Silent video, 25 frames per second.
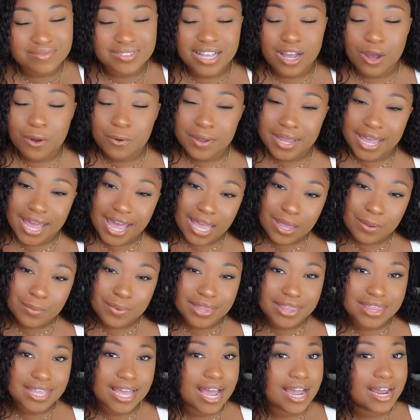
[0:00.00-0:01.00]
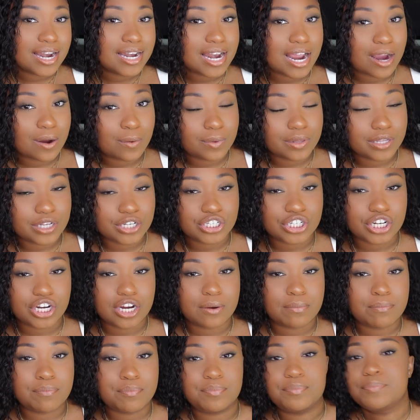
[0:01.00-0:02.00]
okay with that, not really
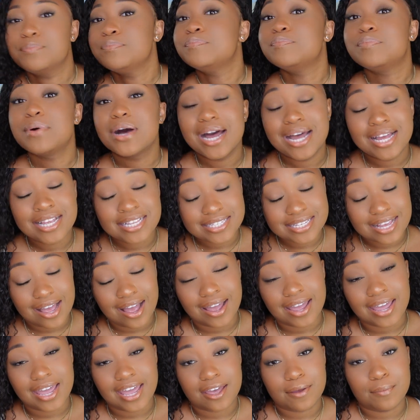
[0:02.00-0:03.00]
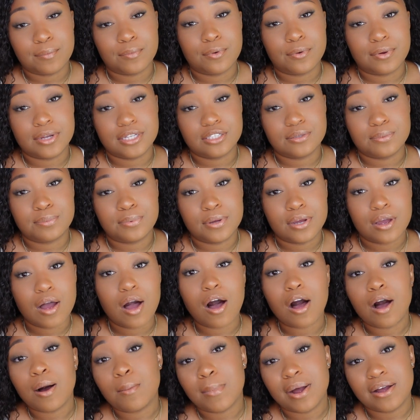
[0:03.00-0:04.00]
sure, but I am going to put
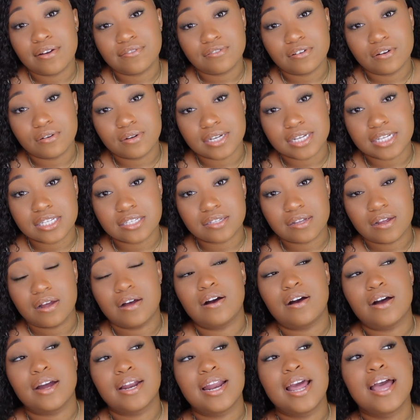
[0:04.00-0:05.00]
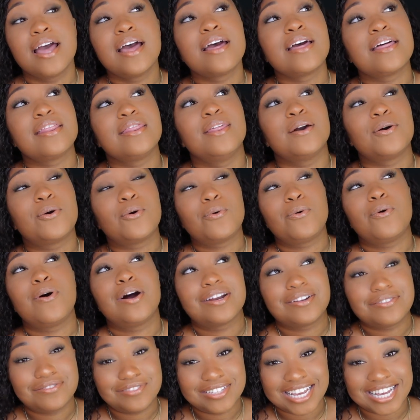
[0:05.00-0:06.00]
all my focus on the
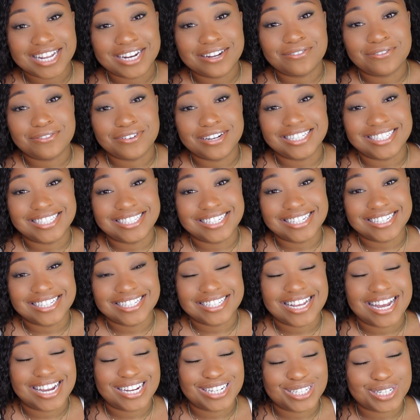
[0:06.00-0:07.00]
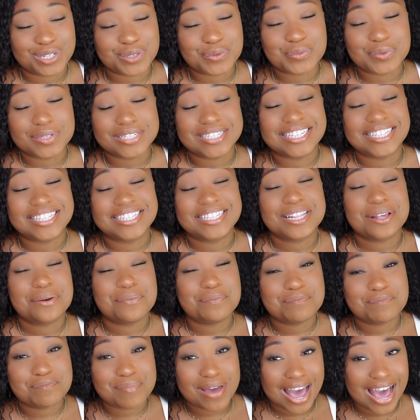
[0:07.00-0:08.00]
quantitative reasoning section, which is the
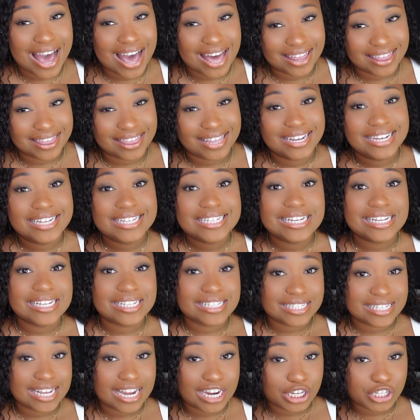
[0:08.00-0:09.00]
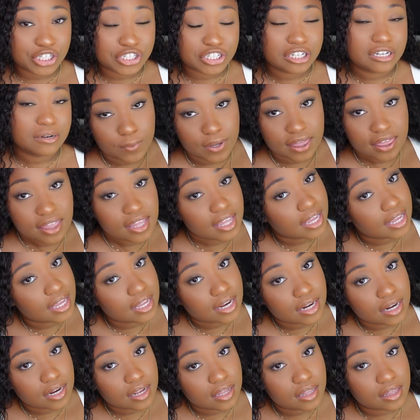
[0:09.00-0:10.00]
math section.
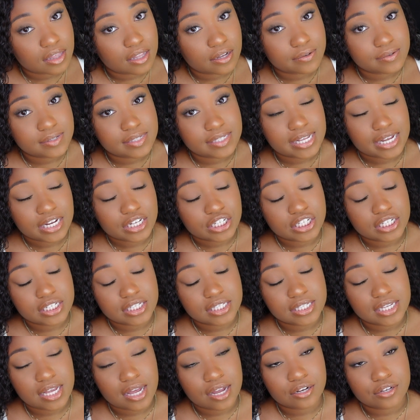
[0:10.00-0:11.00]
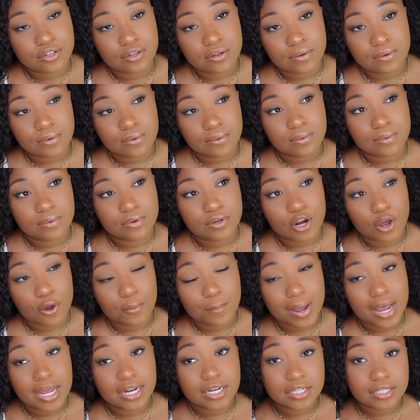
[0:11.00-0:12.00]
Within those sections, I do know
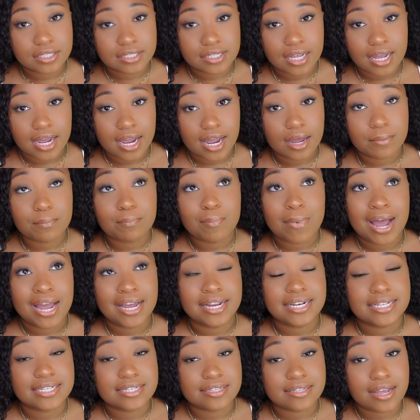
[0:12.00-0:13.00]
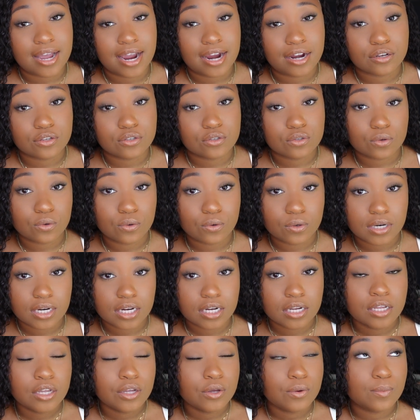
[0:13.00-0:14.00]
my desired score,
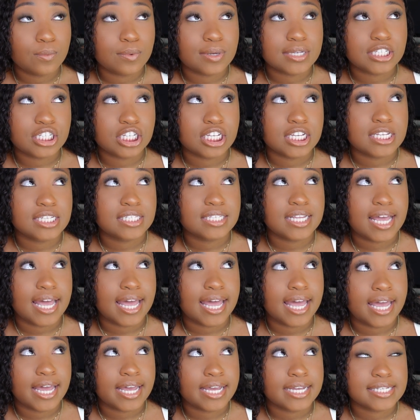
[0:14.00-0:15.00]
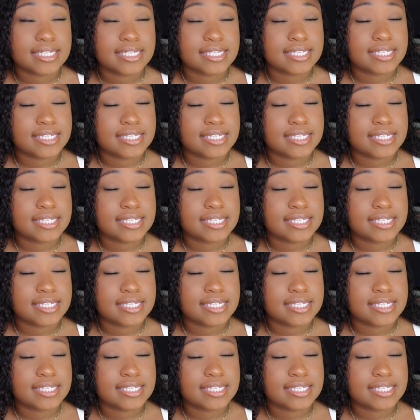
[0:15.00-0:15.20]
which is a